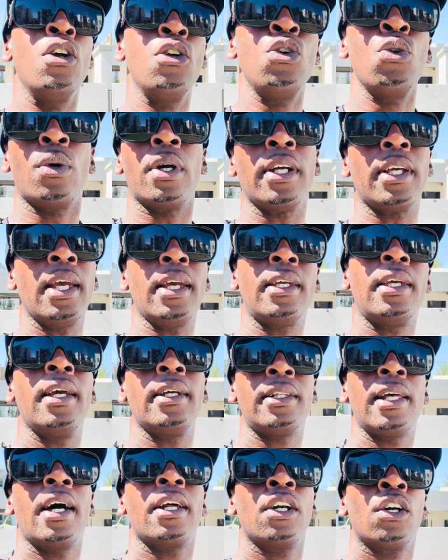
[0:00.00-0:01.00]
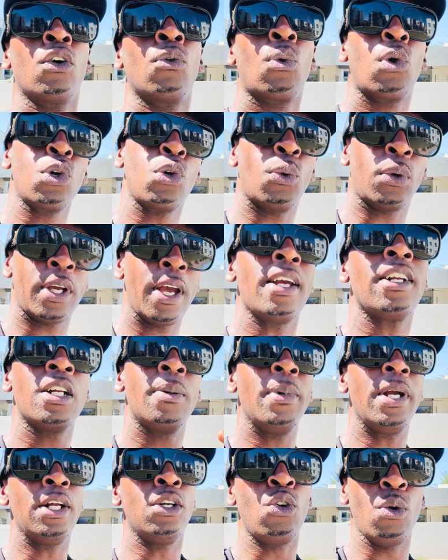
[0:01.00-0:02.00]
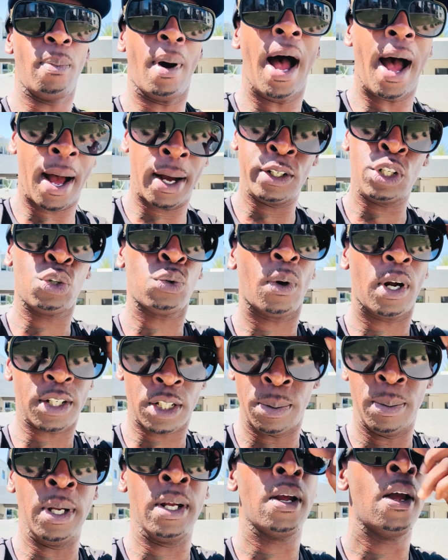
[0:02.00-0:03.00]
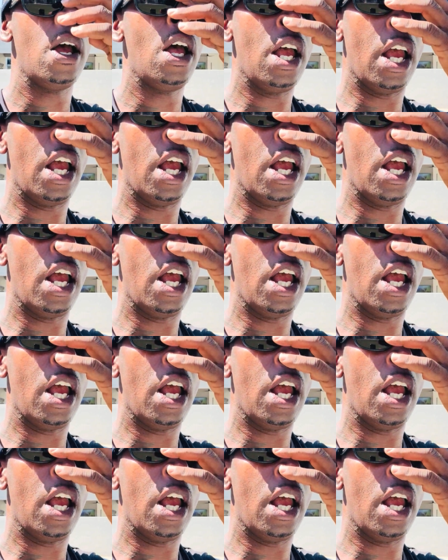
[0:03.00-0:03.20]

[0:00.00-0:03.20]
You could get kicked out of the royal kingdom in Dubai. Trust me.